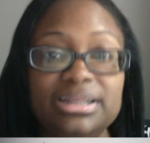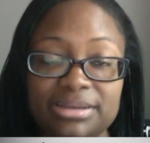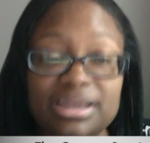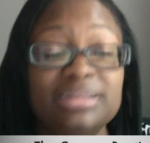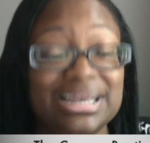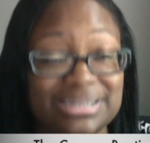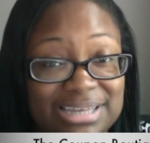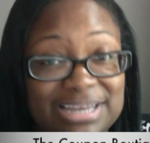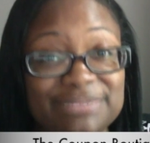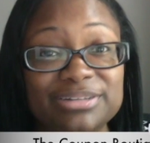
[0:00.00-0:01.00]
that
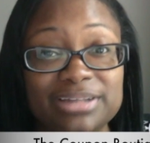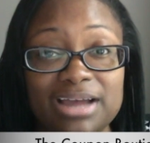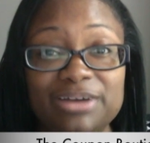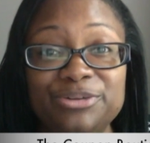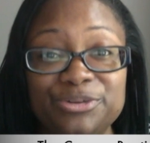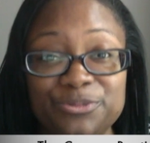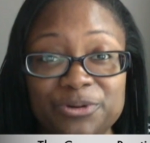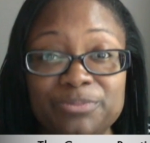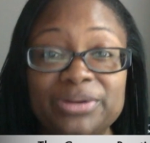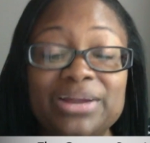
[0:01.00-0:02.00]
saves a lot on your
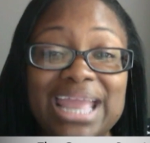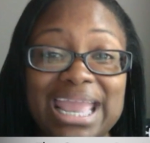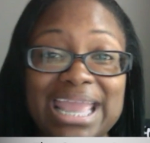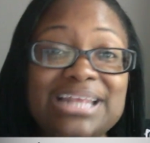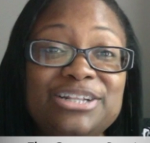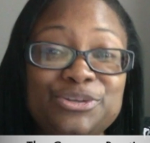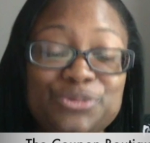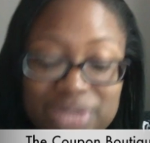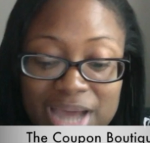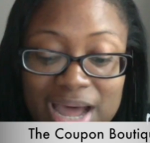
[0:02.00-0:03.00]
water bill.
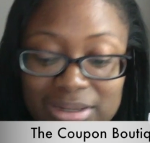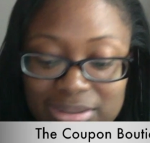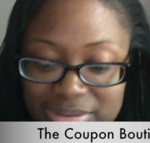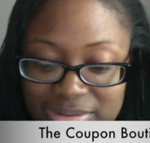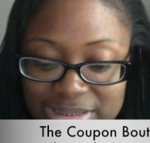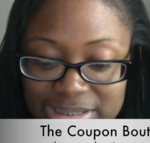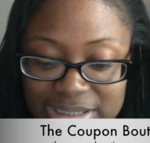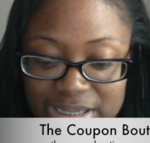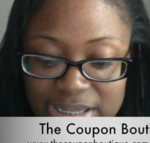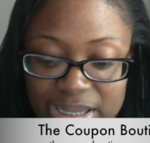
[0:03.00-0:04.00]
$82
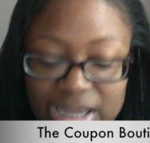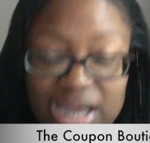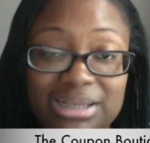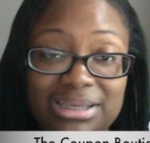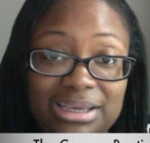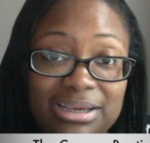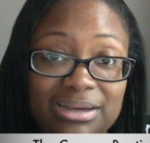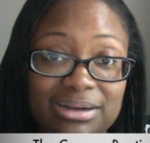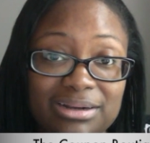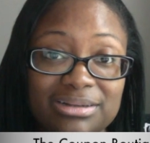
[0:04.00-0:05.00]
a
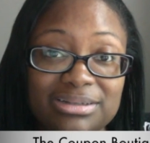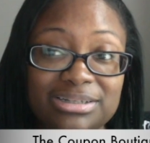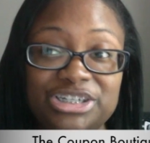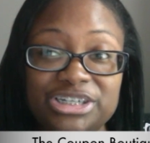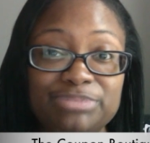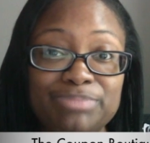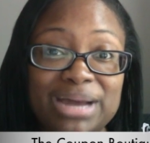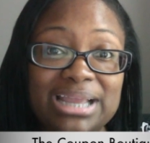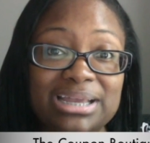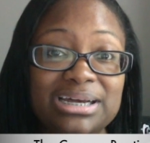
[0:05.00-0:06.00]
year just
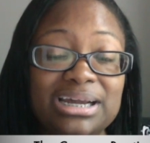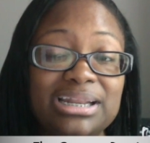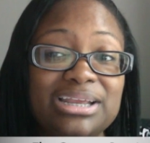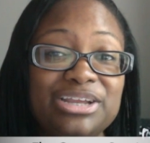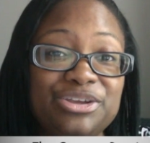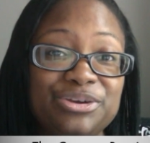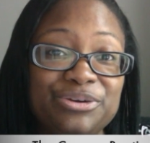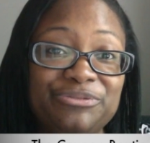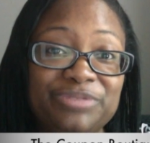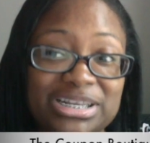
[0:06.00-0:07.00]
by cutting
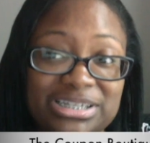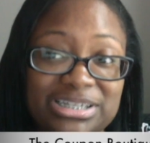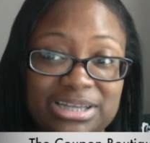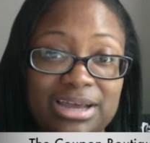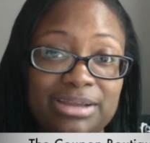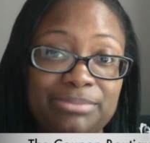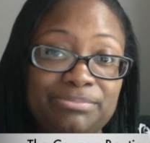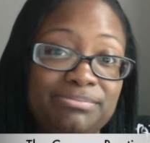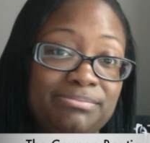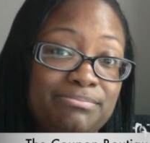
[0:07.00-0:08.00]
your flush time
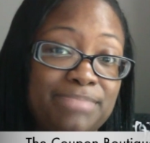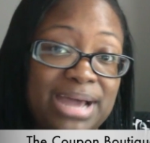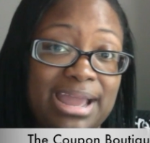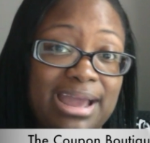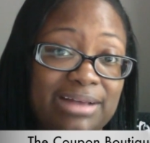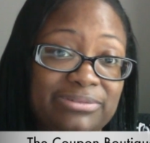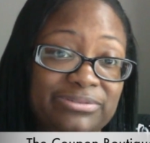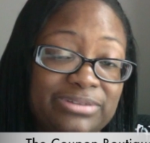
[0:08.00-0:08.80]
by half.